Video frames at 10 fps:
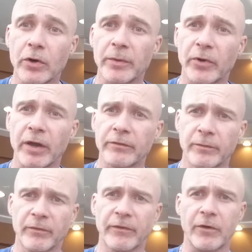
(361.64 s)
Courtney Brown
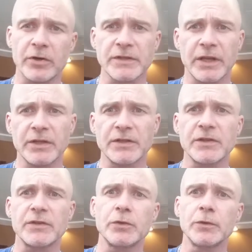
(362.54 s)
from the Farsight
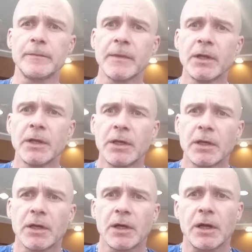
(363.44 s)
Institute.
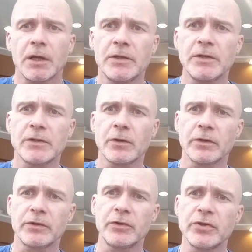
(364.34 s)
He's
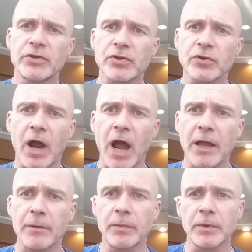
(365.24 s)
going to
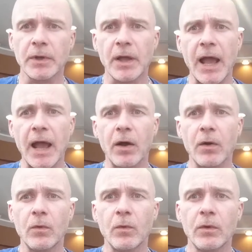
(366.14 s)
describe
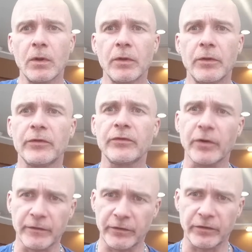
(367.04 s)
how the
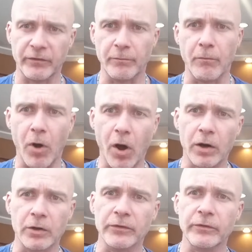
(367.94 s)
surface of
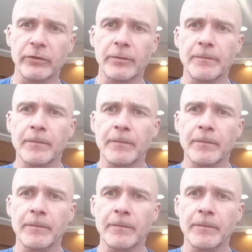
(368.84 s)
Mars